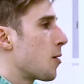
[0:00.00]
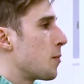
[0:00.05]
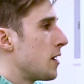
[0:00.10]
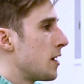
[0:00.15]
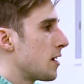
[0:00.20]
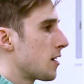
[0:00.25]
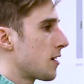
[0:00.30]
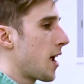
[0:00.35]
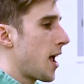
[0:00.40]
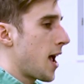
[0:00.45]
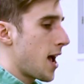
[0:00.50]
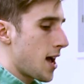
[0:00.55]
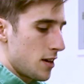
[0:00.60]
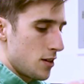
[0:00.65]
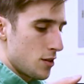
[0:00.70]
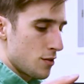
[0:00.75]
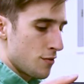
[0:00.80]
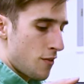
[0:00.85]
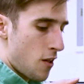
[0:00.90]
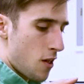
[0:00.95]
arm here
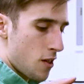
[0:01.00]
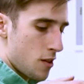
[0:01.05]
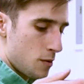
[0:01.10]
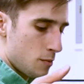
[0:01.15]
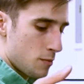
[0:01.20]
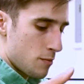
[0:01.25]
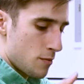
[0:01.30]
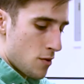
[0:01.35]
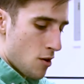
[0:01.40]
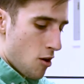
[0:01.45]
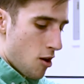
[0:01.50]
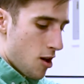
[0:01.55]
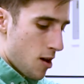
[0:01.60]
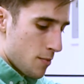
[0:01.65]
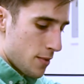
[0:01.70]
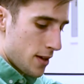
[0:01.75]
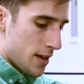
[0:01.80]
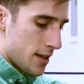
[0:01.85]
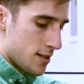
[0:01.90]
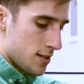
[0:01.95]
and your volume
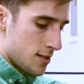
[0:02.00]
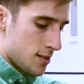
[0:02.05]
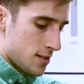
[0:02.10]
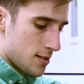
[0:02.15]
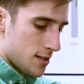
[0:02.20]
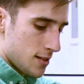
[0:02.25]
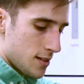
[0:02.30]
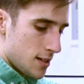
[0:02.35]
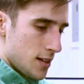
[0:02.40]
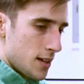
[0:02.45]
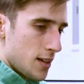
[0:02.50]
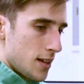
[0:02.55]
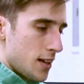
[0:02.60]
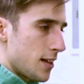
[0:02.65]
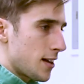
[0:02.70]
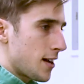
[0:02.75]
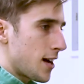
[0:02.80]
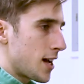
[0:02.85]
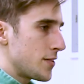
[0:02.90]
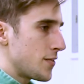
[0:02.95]
knob is
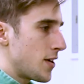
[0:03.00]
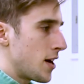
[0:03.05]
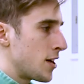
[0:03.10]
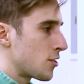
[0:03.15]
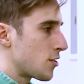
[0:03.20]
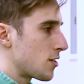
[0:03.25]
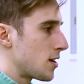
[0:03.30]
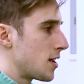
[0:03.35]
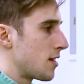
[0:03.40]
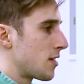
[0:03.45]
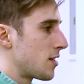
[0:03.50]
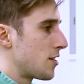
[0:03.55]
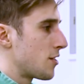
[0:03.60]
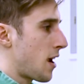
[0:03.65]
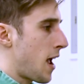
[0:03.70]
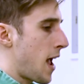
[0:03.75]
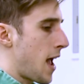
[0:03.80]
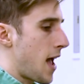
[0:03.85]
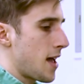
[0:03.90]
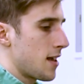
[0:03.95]
kind of underneath
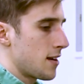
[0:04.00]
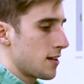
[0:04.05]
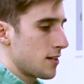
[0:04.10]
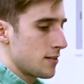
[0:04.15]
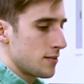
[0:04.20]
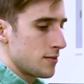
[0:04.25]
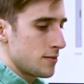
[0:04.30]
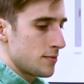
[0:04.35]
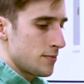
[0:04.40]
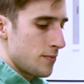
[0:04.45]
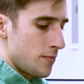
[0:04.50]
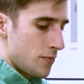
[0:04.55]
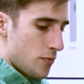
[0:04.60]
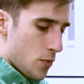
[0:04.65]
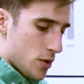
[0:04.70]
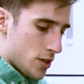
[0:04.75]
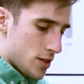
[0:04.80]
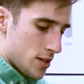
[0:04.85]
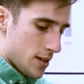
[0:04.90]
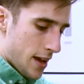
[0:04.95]
your hand,
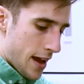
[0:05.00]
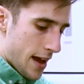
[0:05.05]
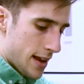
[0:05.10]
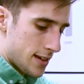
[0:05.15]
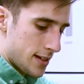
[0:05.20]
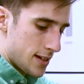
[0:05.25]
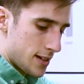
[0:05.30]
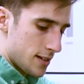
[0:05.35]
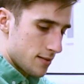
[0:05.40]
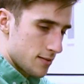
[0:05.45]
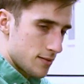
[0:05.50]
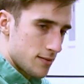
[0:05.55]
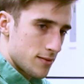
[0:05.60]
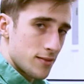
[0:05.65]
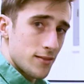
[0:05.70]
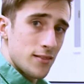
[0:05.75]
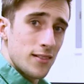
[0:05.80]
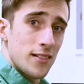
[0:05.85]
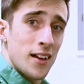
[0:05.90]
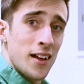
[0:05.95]
which is handy.
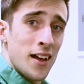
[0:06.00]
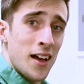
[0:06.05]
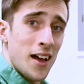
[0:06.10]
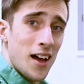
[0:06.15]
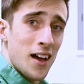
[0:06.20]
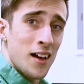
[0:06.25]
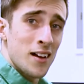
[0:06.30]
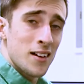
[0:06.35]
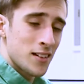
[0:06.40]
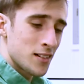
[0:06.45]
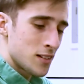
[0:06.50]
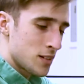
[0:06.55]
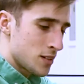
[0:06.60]
Huh.